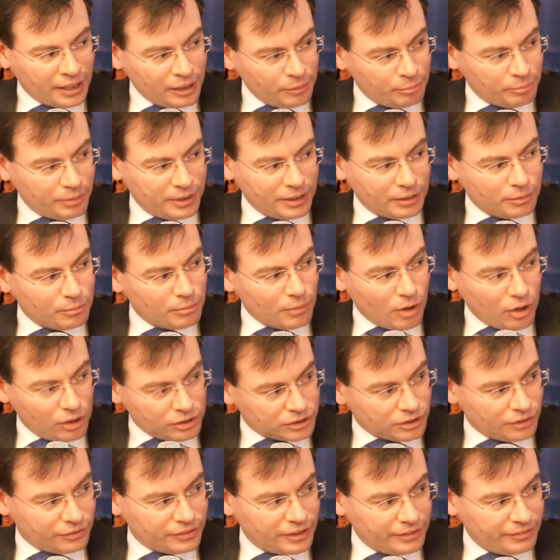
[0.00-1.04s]
keeping
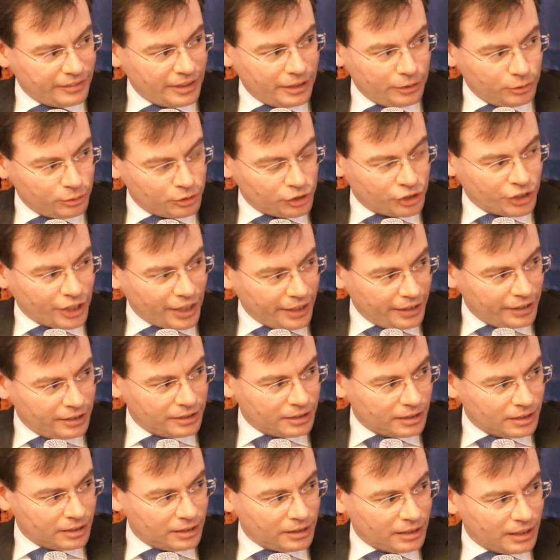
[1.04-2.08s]
most of the value
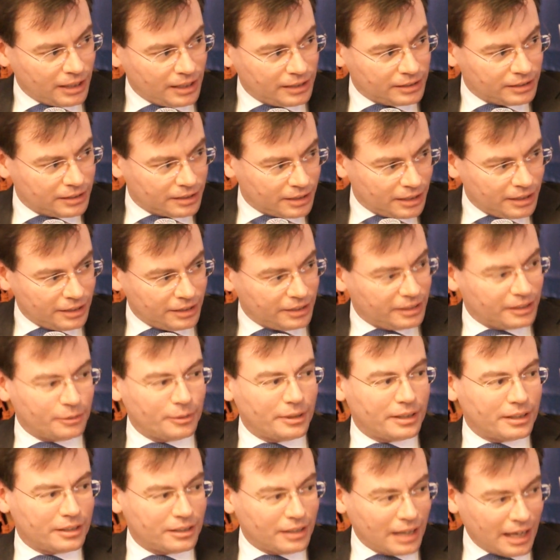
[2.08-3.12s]
chain, and
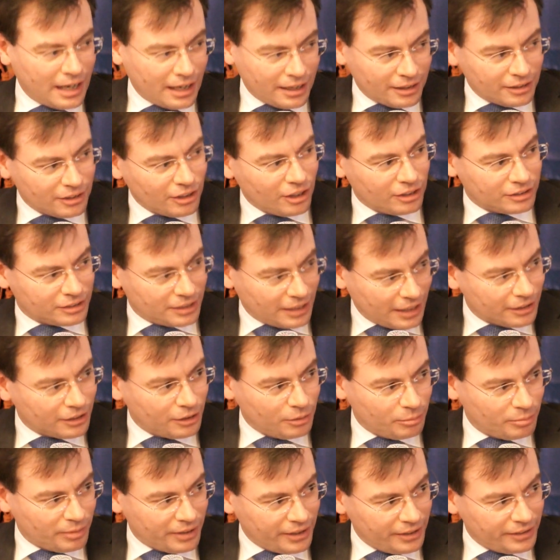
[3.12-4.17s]
clearly are not
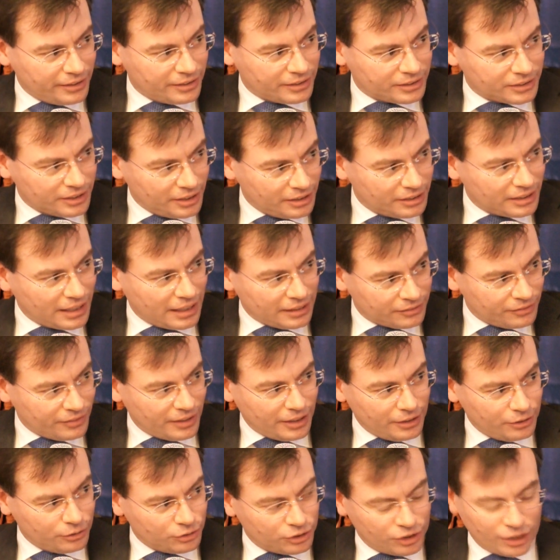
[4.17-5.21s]
telco players in that
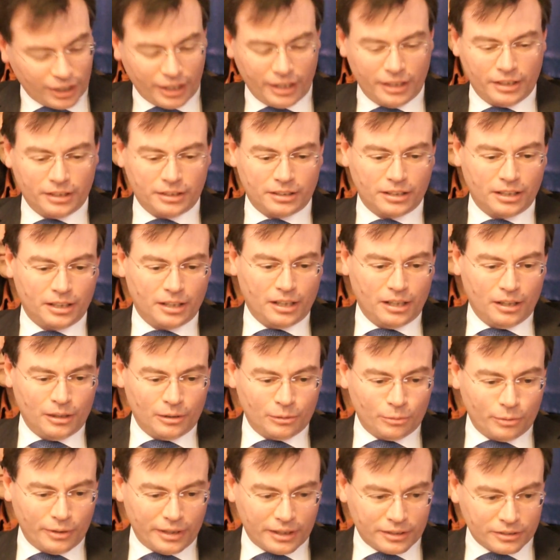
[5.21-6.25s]
value chain,
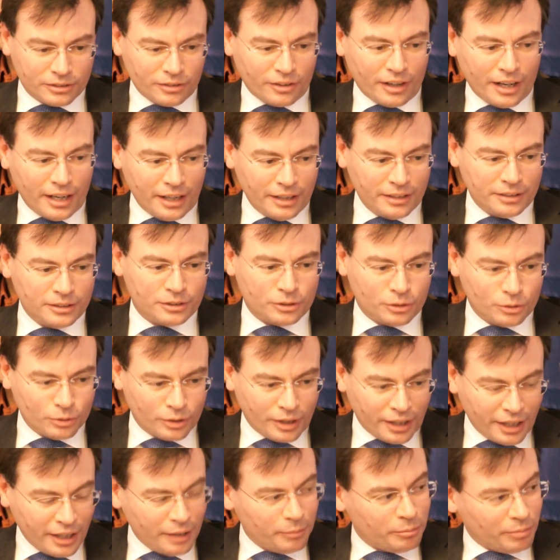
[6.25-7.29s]
were trying to
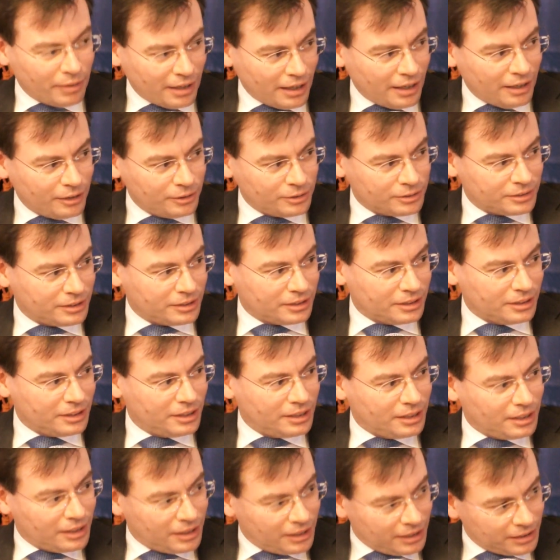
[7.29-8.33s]
keep out
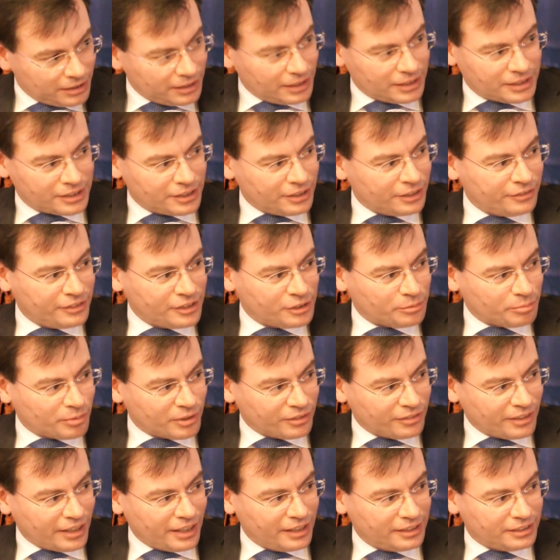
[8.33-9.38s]
the service
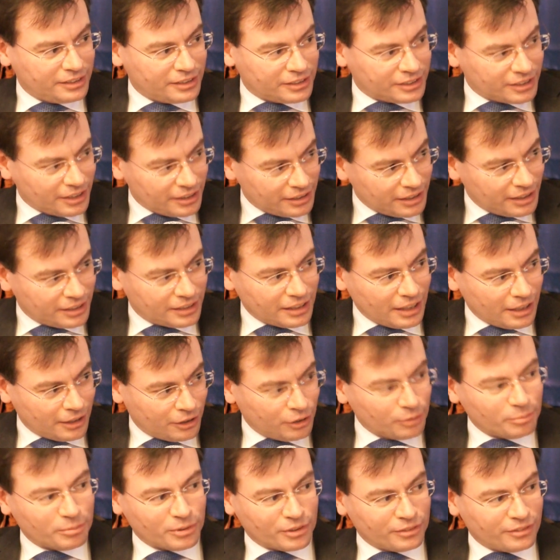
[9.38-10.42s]
providers and the
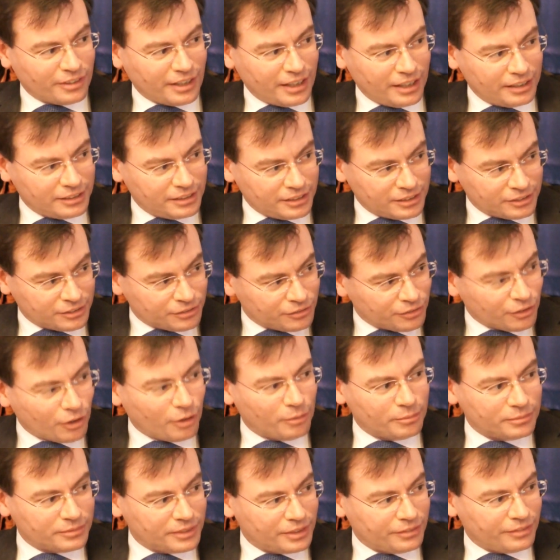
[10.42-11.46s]
telco providers
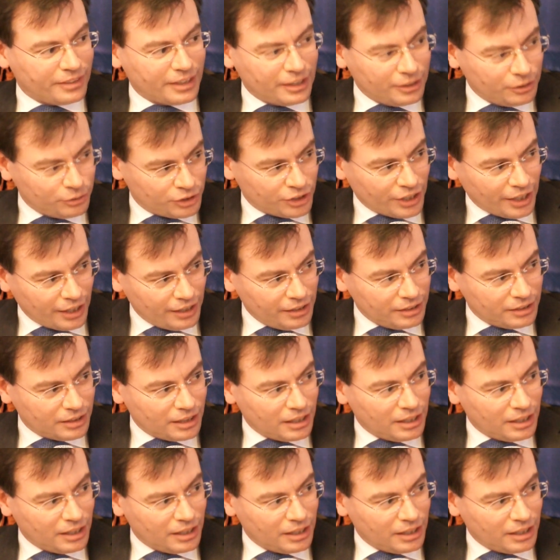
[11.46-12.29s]
from the value chain.